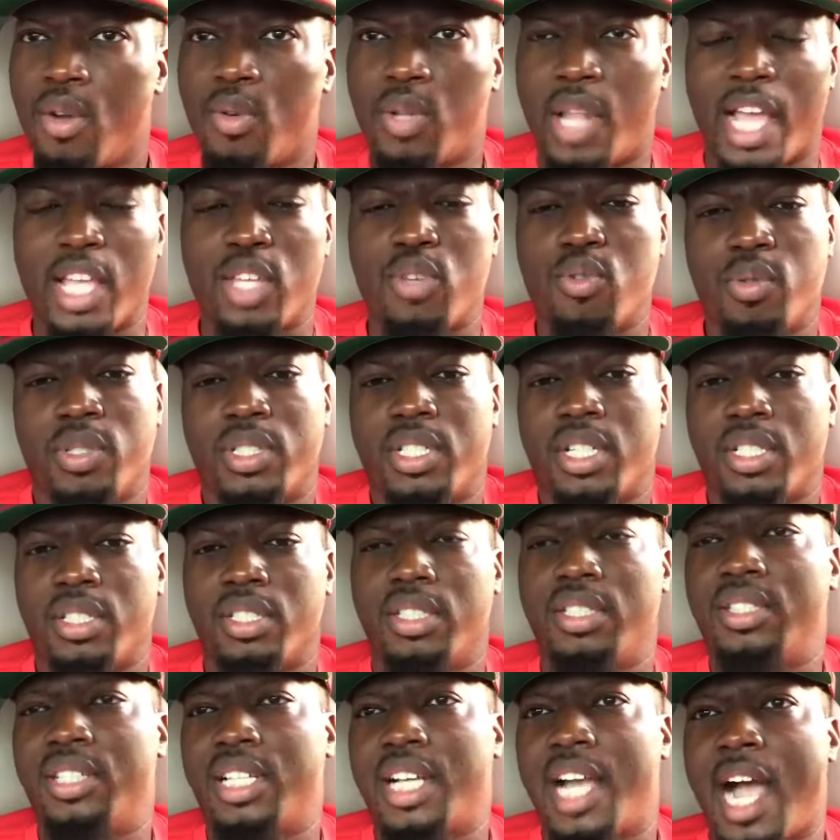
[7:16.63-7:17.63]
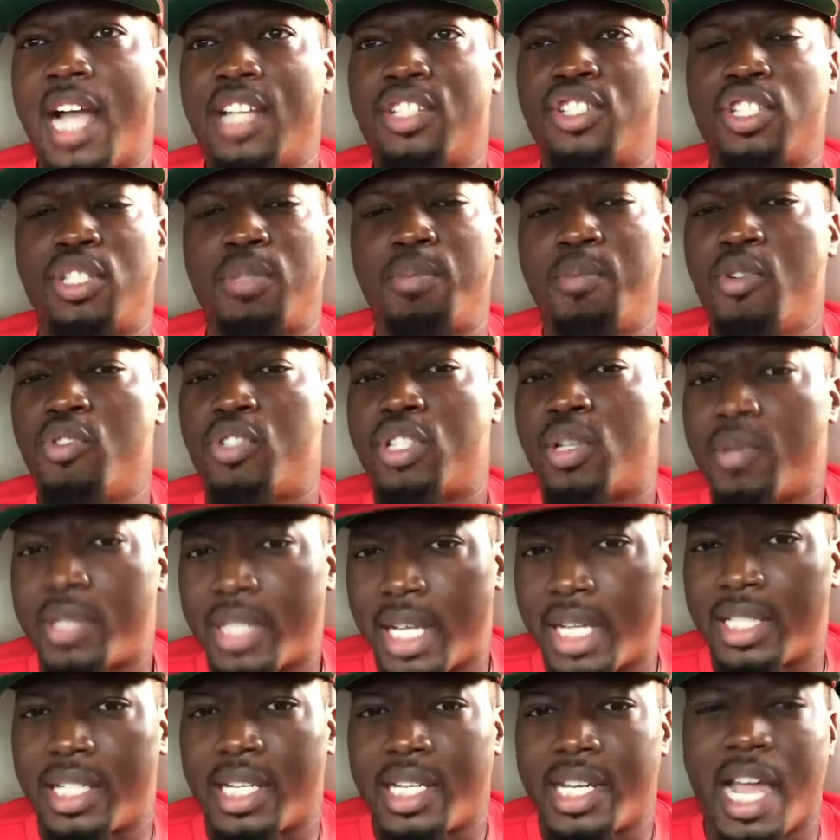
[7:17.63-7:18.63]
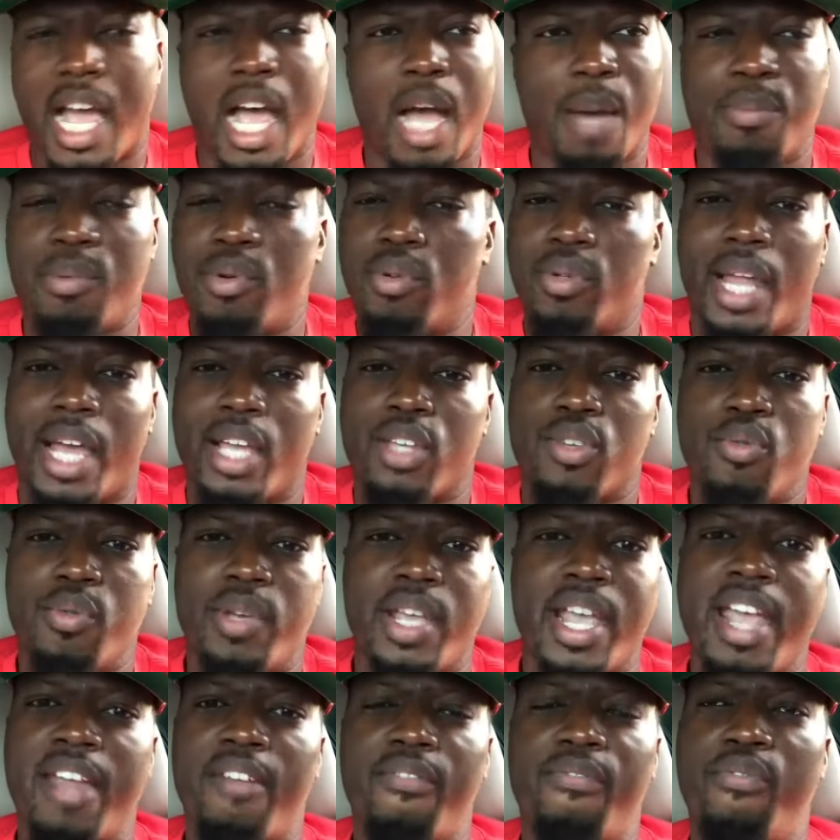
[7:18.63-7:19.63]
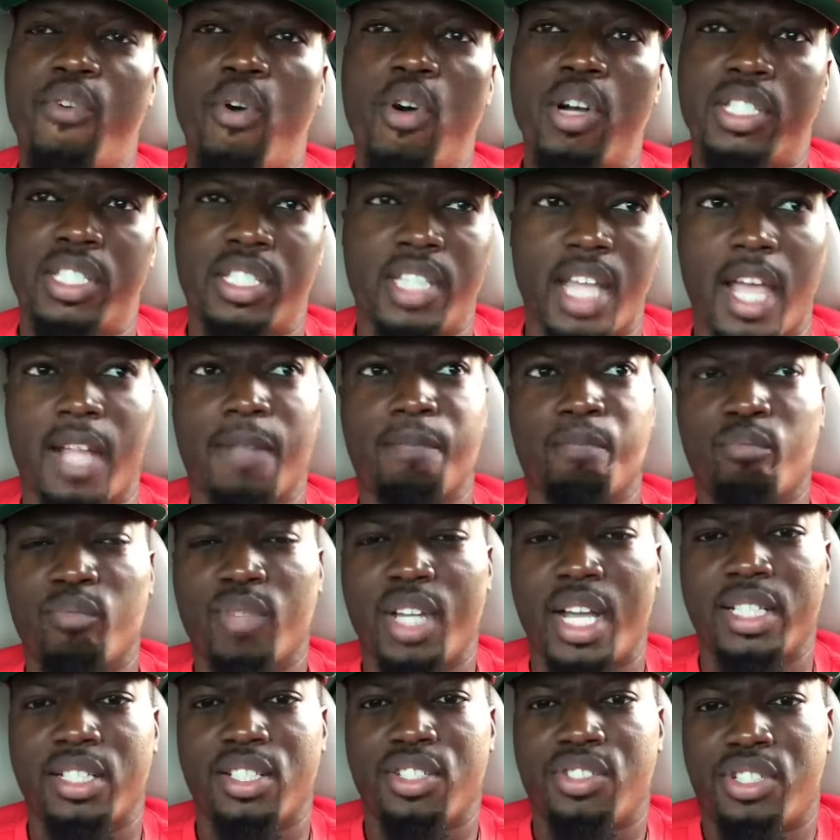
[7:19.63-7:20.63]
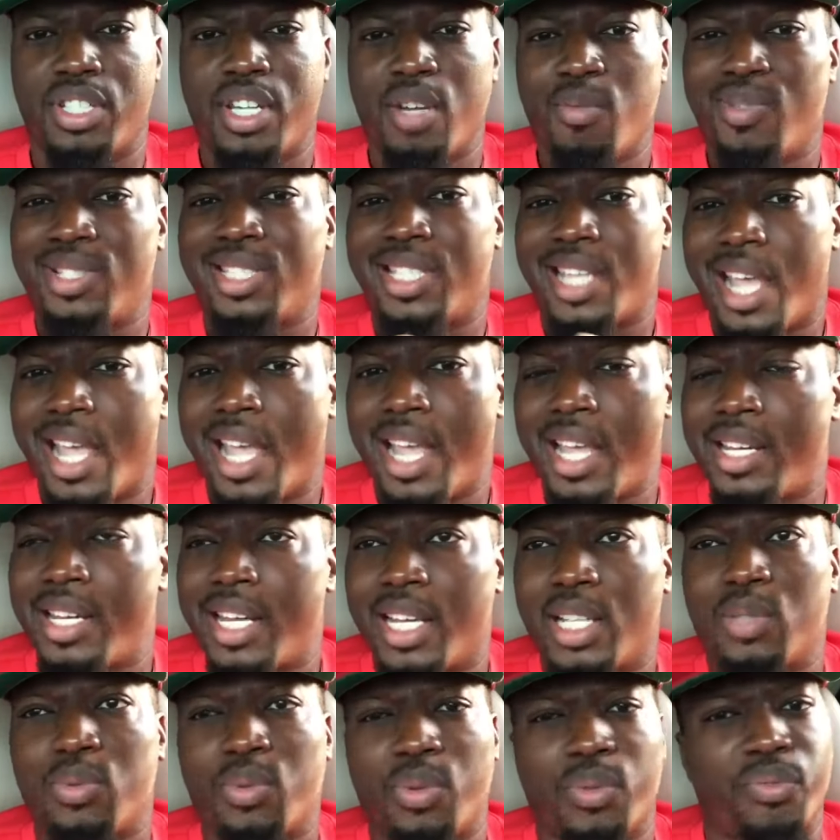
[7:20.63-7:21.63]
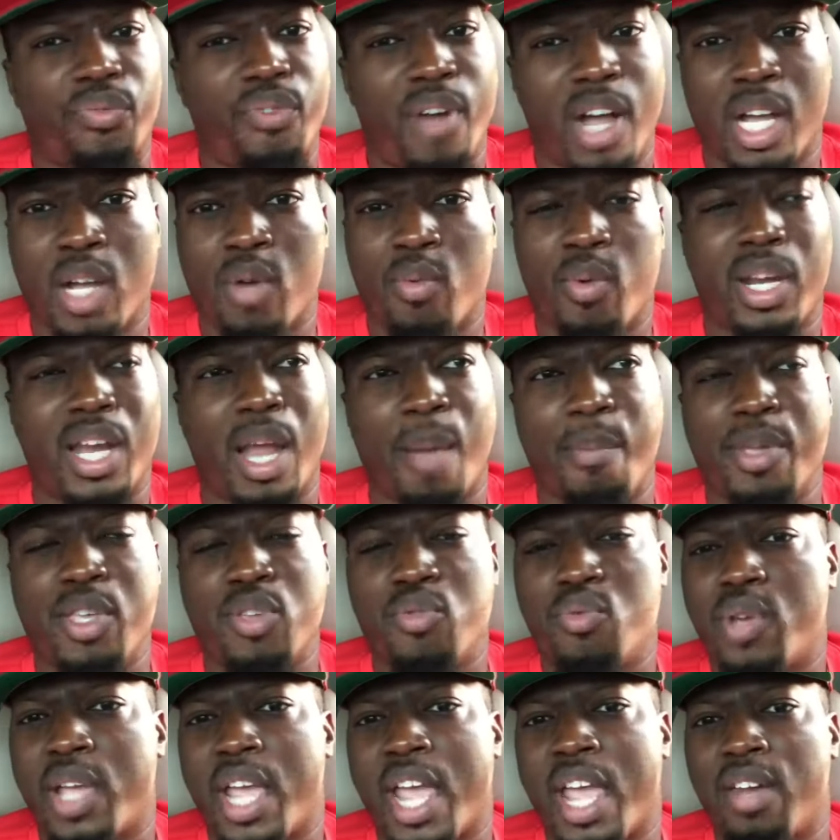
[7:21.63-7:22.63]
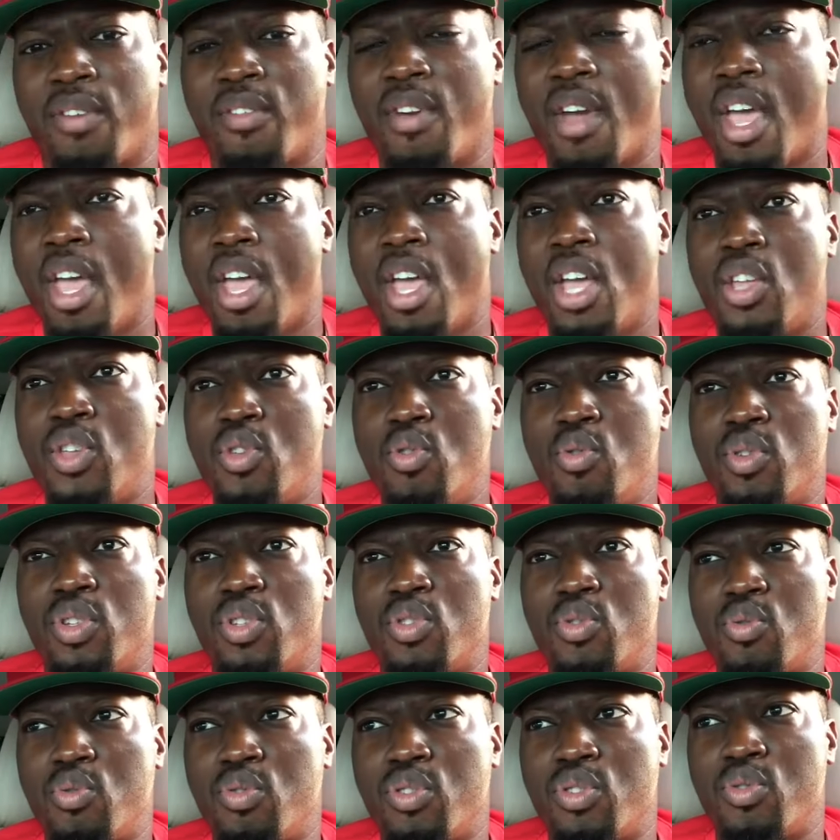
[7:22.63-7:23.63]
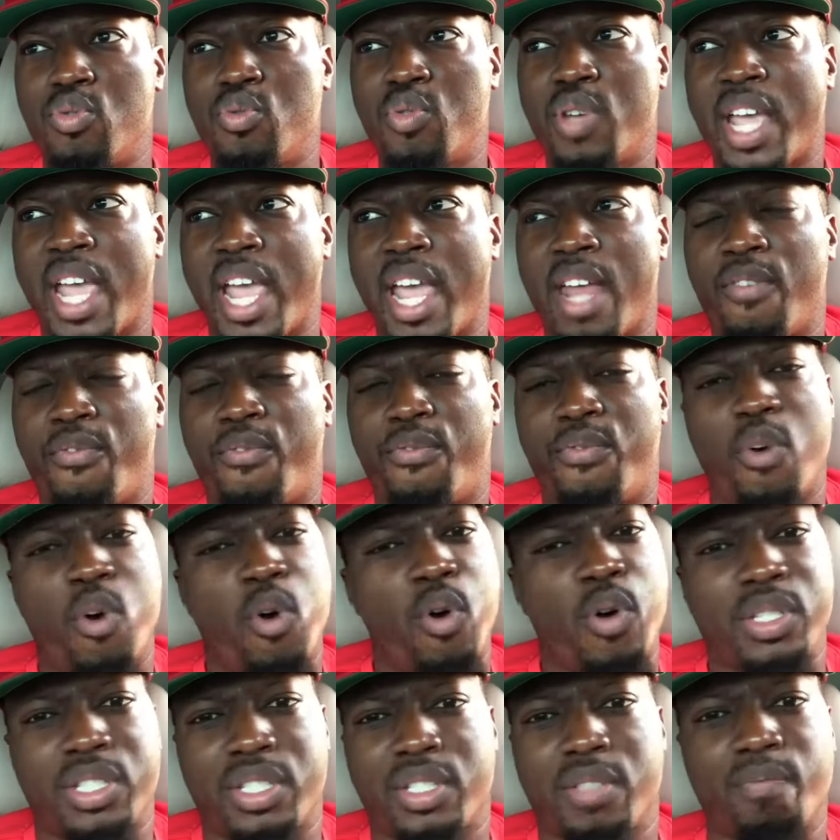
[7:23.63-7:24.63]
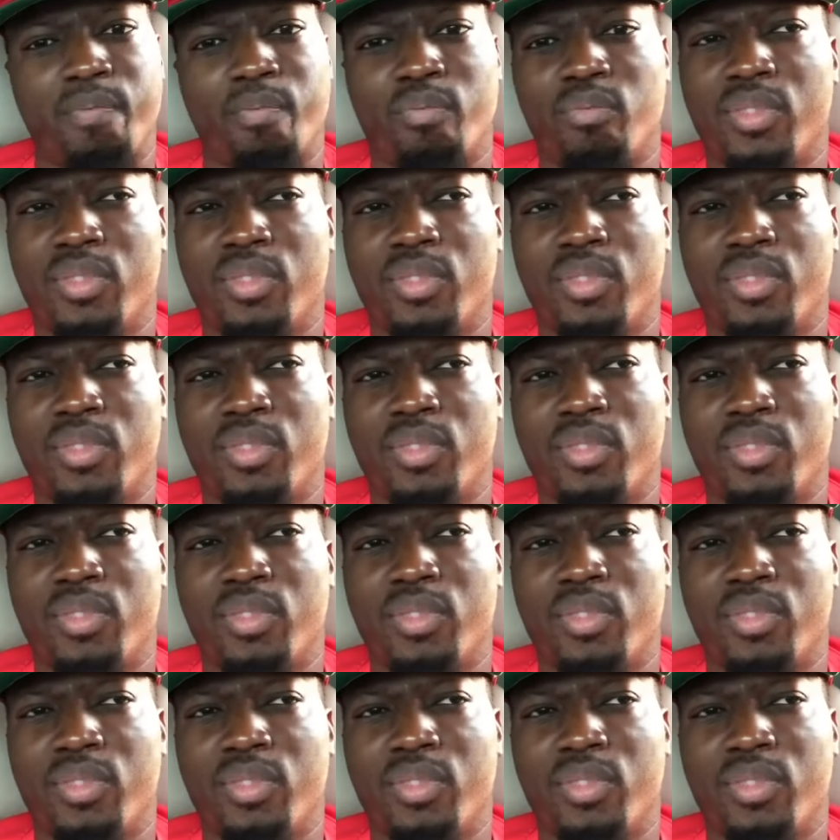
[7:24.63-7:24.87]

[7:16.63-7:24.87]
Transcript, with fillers: Like you, Tekashi's music was undeniable. Like you can't force that. Like the shit was hitting, niggas was fucking with it. I mean, you can't, you you you can't force